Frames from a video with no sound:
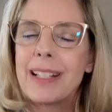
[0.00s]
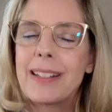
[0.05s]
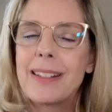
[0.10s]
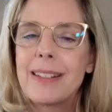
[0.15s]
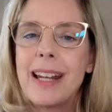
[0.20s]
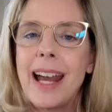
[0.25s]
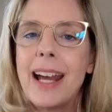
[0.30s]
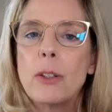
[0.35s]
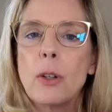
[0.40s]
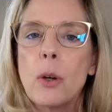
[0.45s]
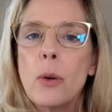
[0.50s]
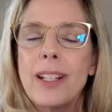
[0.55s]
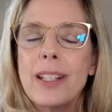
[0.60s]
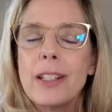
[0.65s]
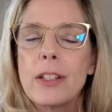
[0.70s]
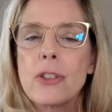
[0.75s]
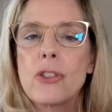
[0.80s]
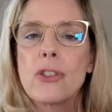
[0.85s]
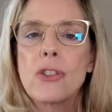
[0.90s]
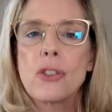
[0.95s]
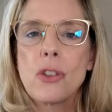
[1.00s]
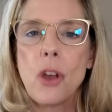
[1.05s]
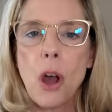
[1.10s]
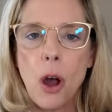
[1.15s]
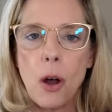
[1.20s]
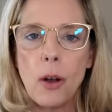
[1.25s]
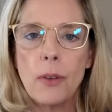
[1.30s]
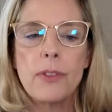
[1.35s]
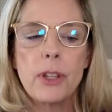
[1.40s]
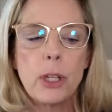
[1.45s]
but it's not going to
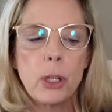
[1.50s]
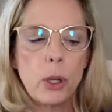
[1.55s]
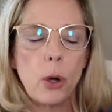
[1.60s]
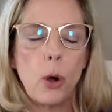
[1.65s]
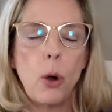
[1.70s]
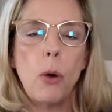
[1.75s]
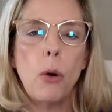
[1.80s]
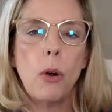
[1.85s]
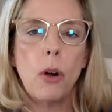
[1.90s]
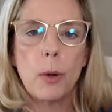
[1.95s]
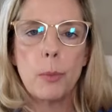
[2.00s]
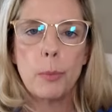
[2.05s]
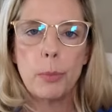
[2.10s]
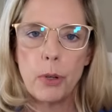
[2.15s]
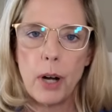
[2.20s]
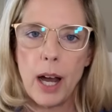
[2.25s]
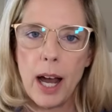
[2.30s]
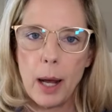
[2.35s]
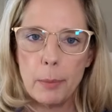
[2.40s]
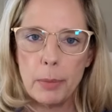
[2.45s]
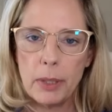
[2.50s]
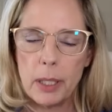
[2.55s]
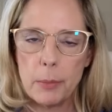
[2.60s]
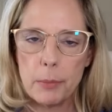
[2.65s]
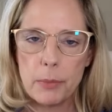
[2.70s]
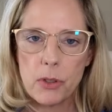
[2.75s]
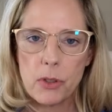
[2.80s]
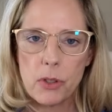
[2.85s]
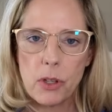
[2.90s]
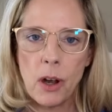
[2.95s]
solve the core
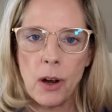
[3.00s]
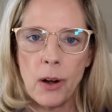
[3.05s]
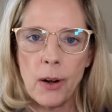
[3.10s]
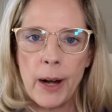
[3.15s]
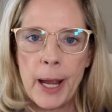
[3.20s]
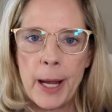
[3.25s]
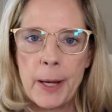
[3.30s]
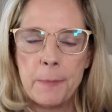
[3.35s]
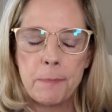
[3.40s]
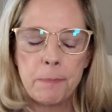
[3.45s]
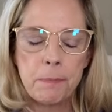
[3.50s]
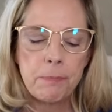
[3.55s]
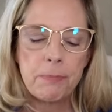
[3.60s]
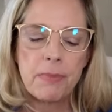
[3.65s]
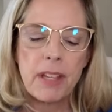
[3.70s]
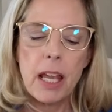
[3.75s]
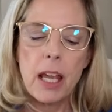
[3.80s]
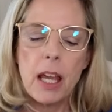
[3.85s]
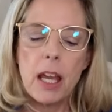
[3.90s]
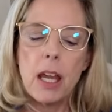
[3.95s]
problems, all right?